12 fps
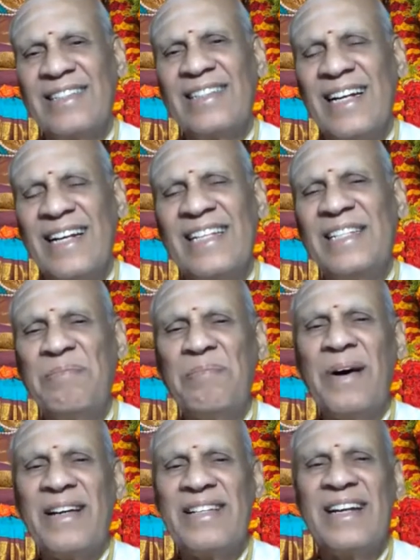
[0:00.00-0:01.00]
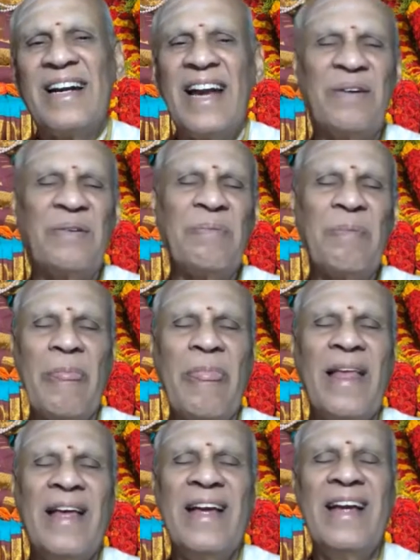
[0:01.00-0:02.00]
That is important now.
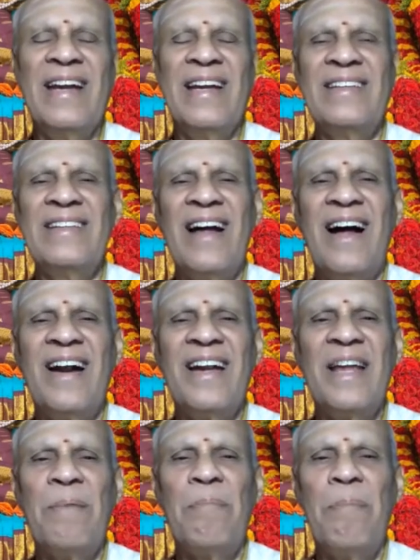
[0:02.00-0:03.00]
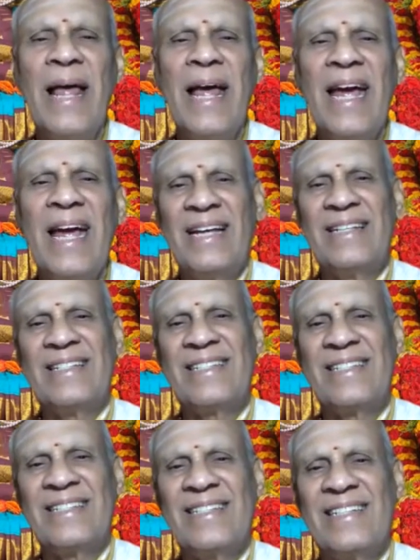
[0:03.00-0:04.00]
It is not a
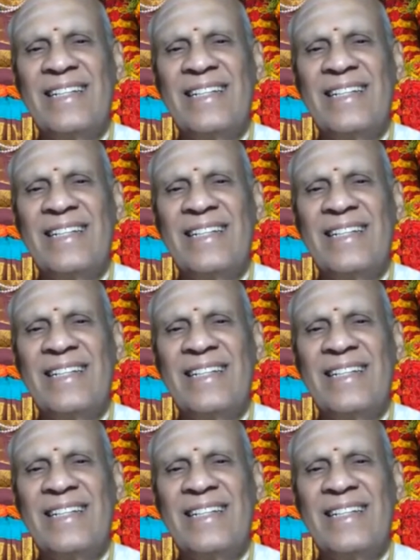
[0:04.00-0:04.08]
place,